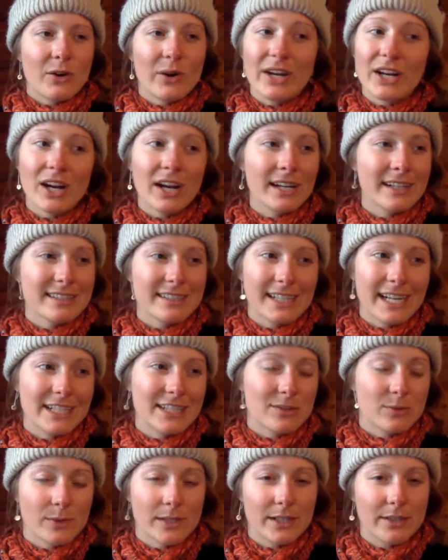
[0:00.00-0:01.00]
quite honestly,
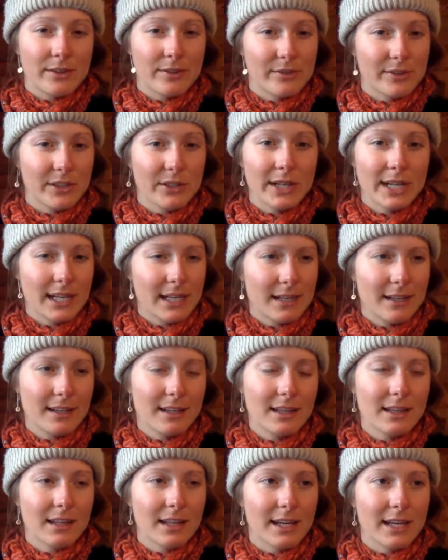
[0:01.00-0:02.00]
I just worked through it.
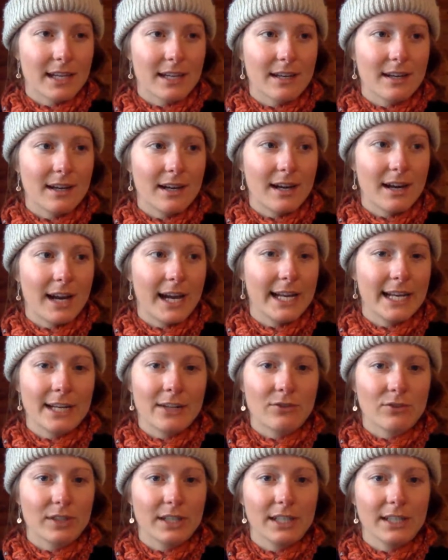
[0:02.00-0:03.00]
Like I
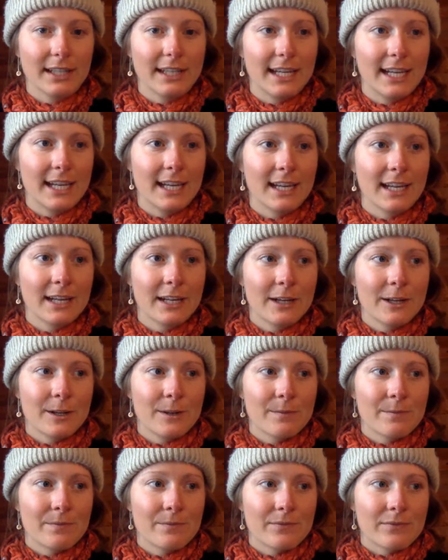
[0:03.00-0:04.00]
didn't really,
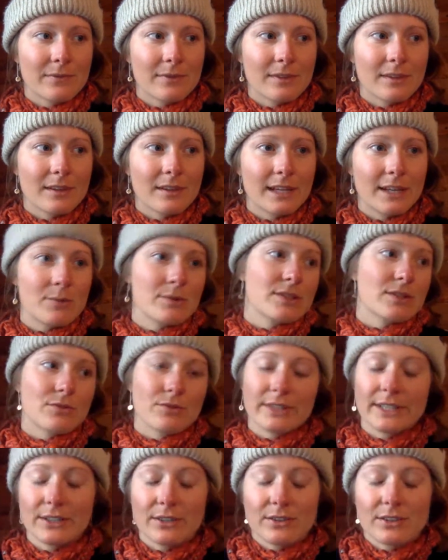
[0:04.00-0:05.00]
it was
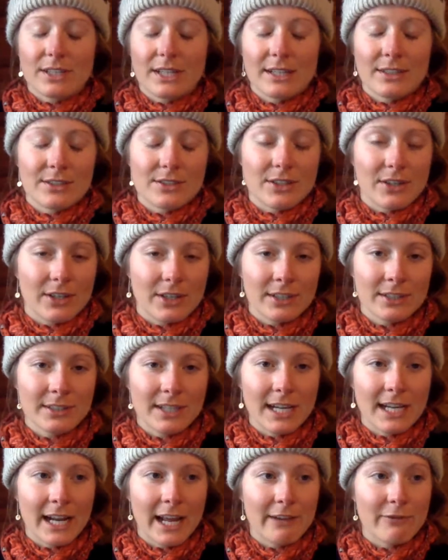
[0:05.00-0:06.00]
a real
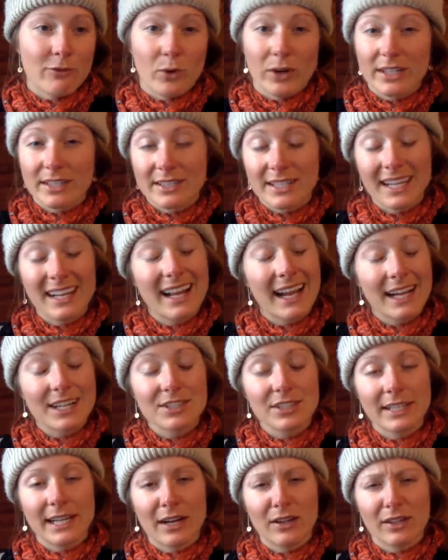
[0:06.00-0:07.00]
concern and I voiced it
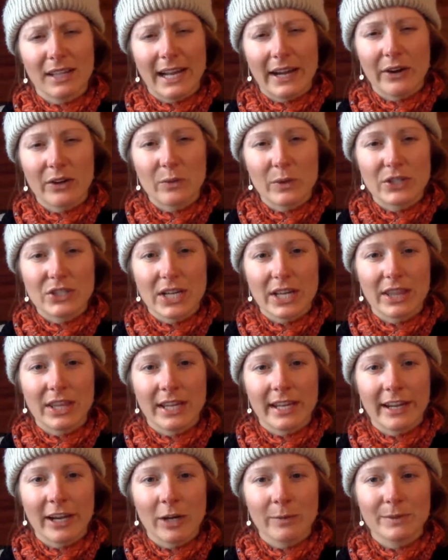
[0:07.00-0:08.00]
actually out loud, which I
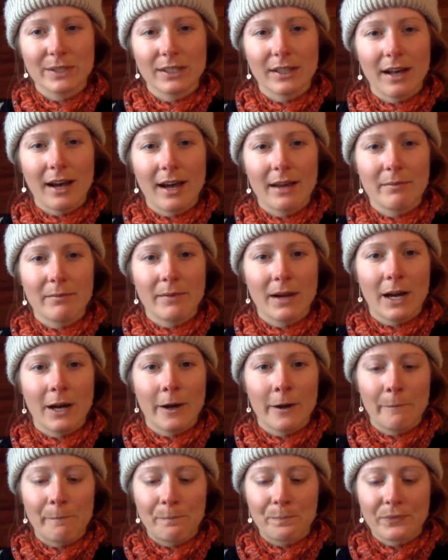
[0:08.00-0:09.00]
think helped a lot.
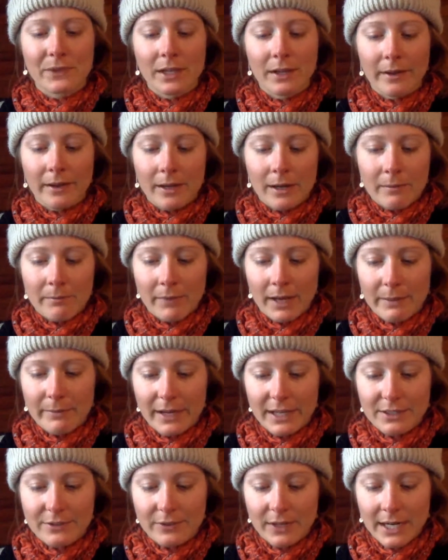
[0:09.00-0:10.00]
My
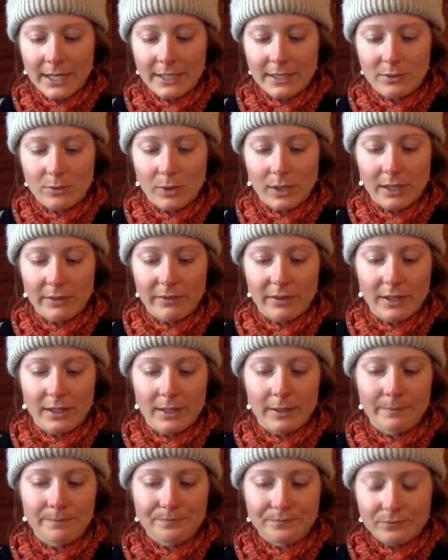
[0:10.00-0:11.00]
best friend is one of
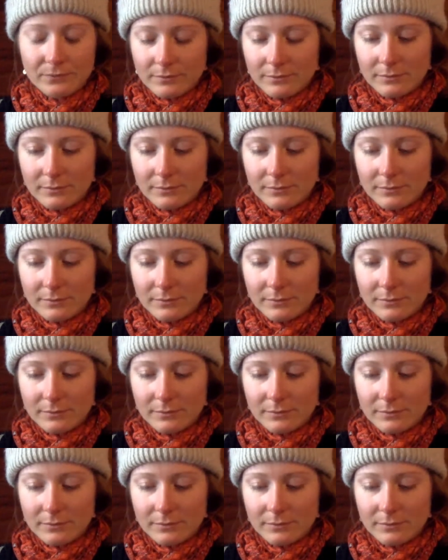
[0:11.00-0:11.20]
the